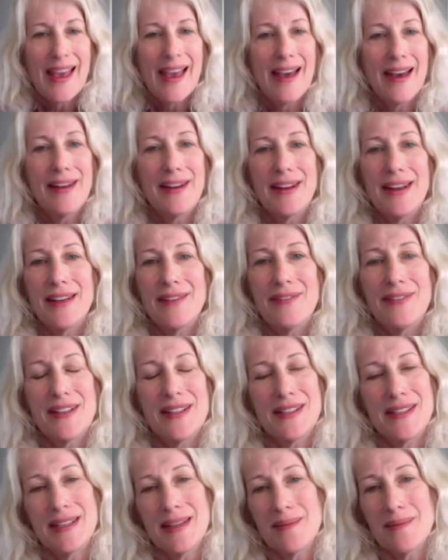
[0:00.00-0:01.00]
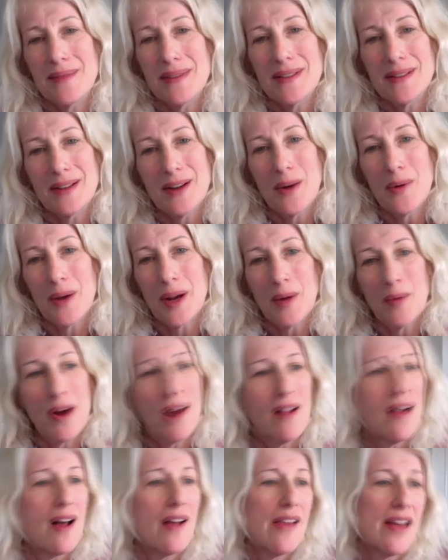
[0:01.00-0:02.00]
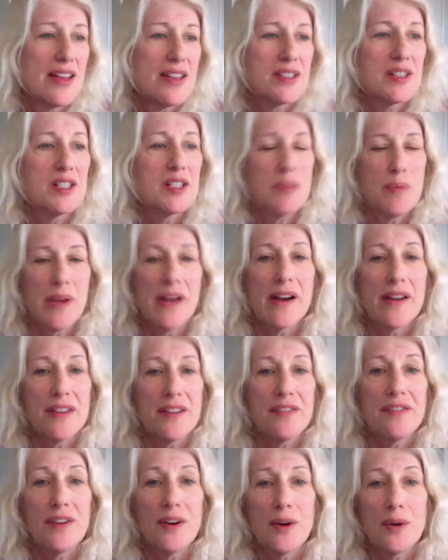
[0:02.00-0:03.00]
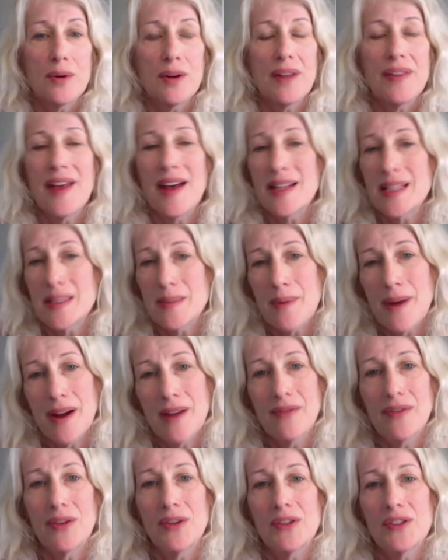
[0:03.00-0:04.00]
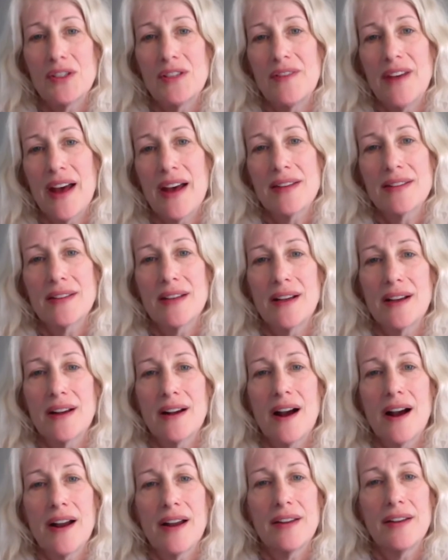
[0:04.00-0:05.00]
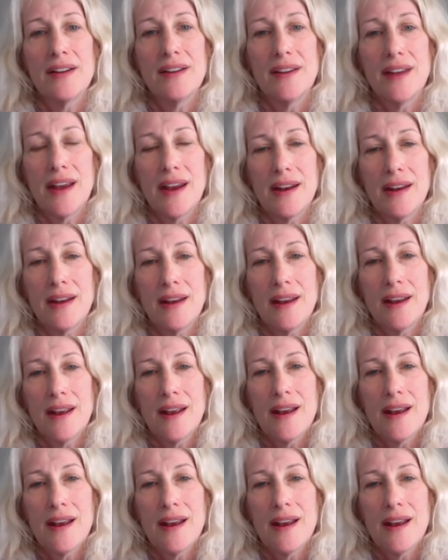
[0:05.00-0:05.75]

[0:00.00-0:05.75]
and if it seems going well, I'll ask to speak on the phone. That's my version of asking a guy on a date.